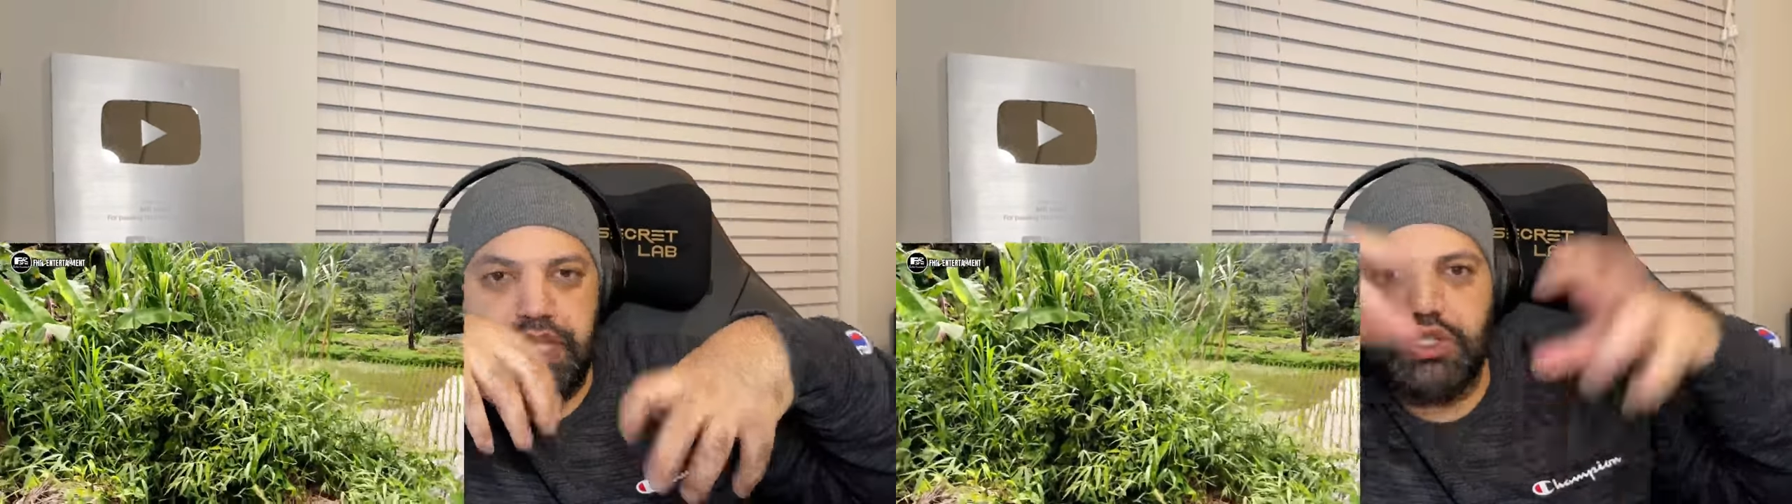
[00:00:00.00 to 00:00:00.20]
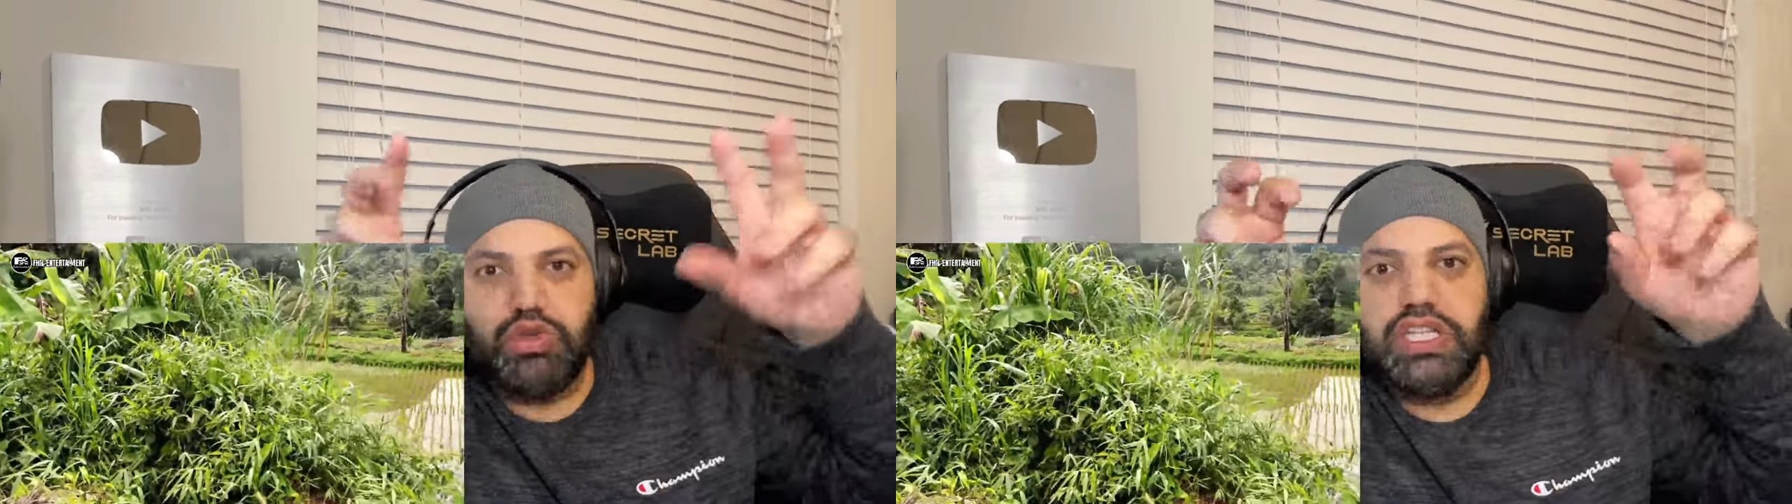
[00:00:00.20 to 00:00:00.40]

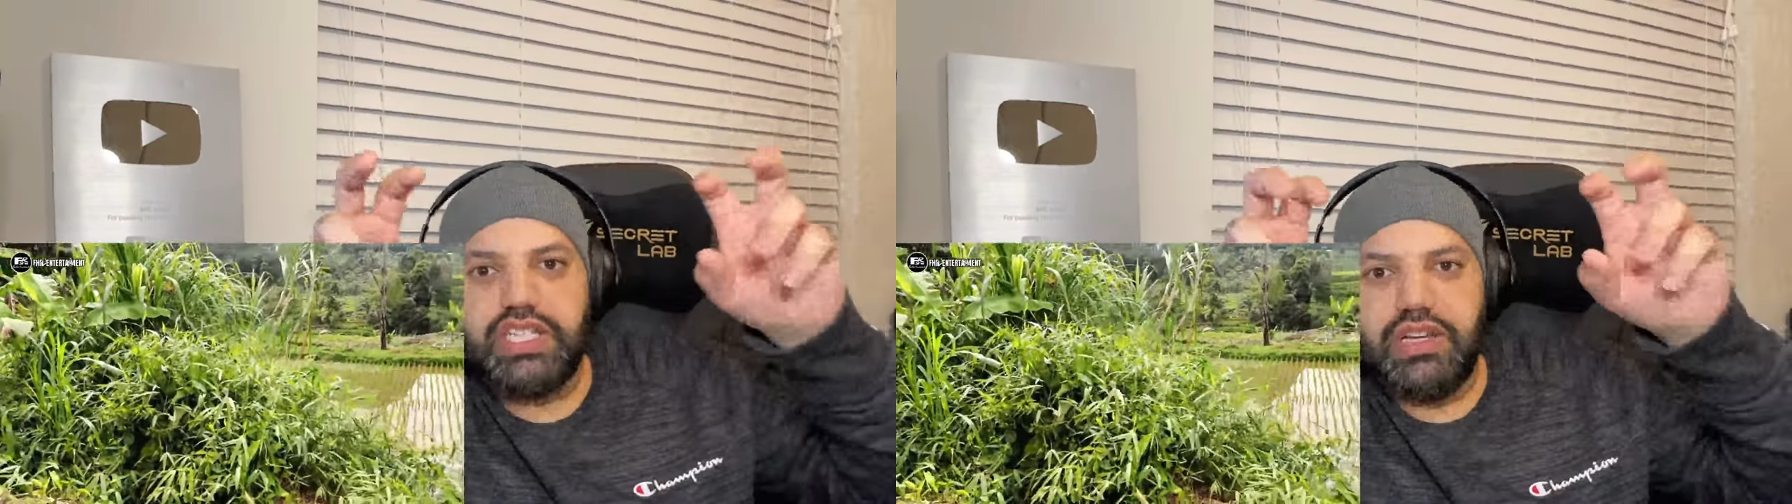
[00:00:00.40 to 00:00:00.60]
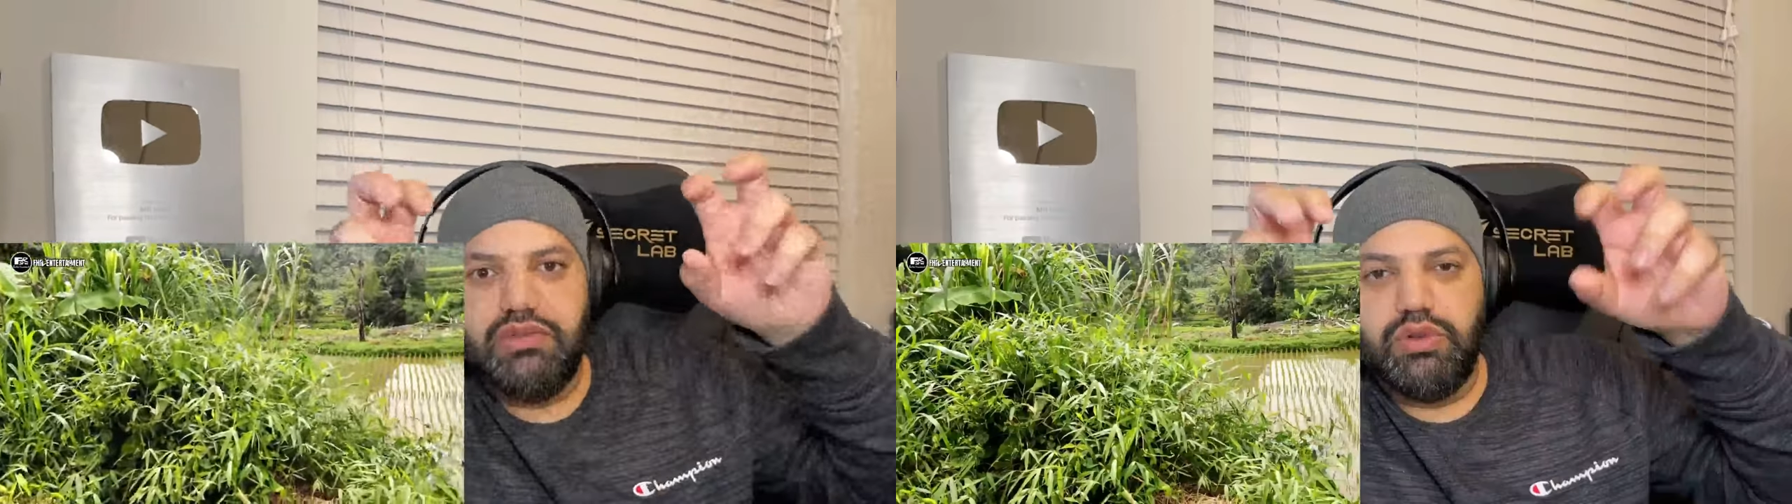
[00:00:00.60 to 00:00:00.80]

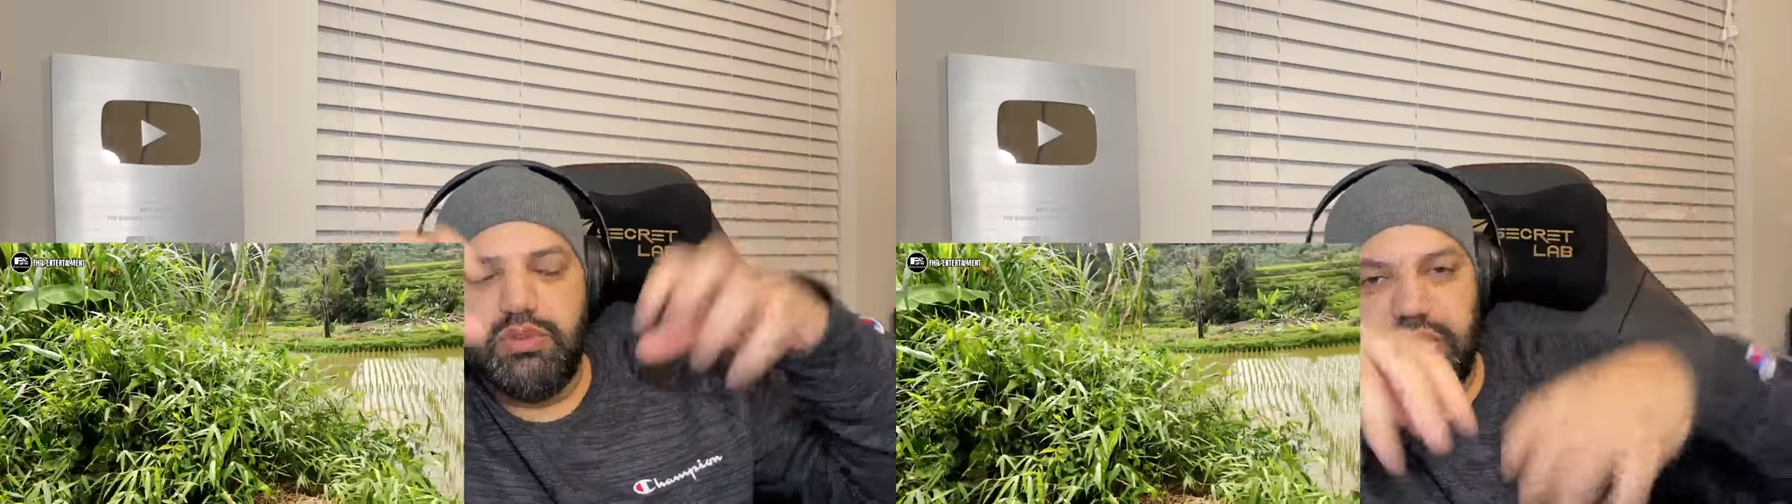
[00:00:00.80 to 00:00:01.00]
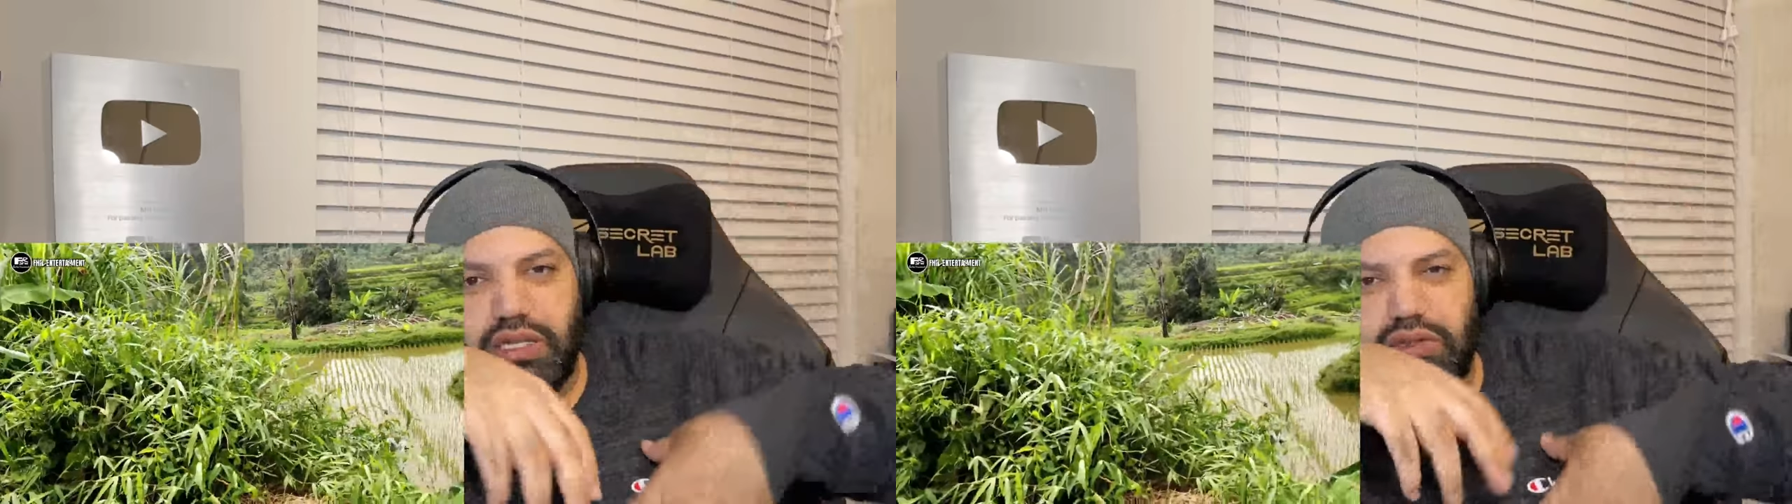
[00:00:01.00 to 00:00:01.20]
stress level
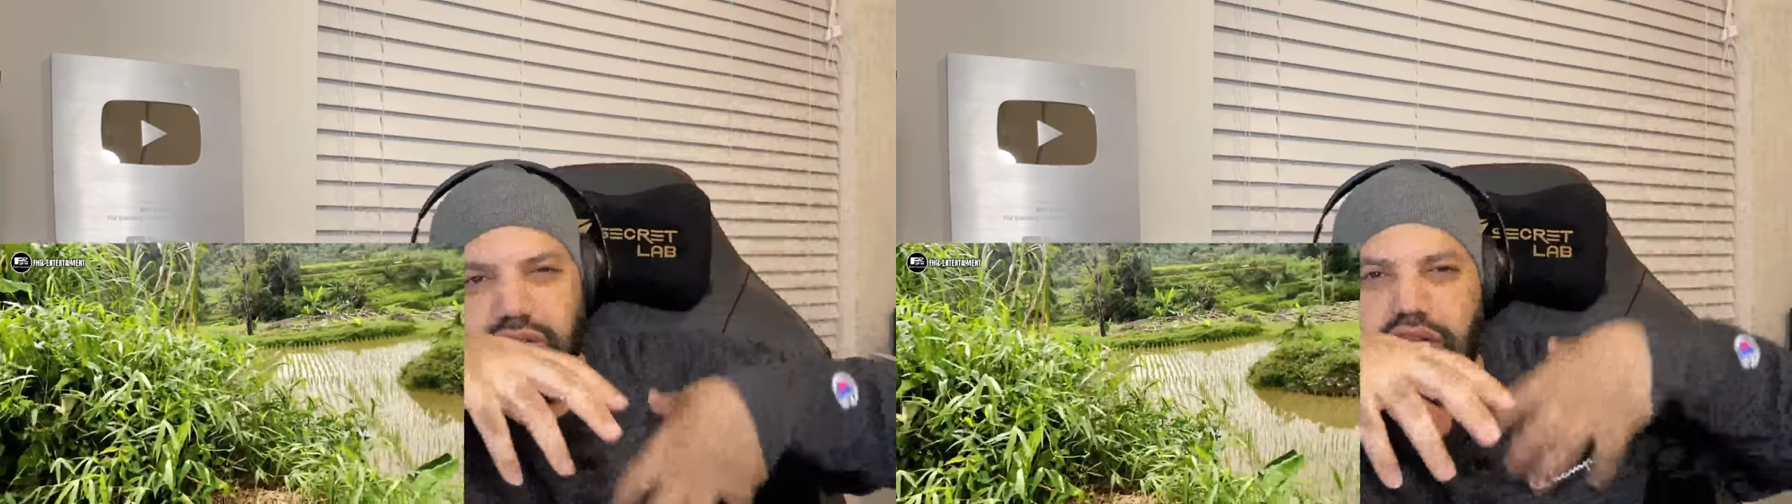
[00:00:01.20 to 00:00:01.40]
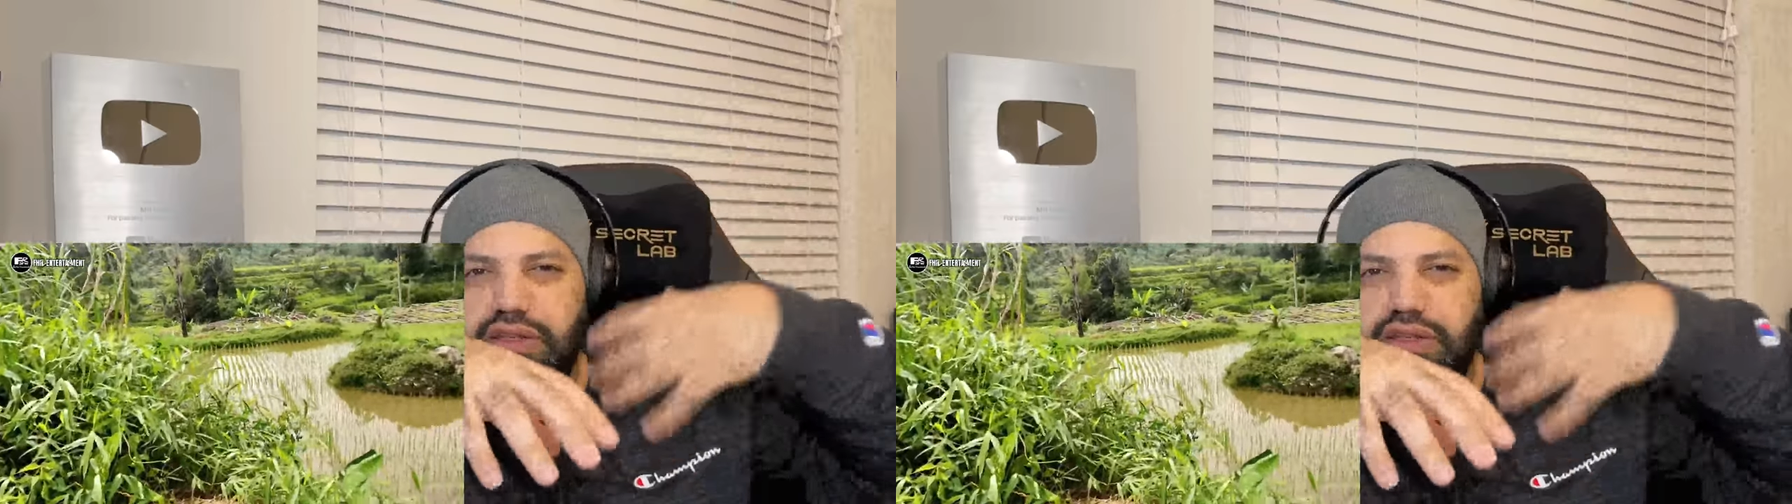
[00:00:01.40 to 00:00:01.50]
by looking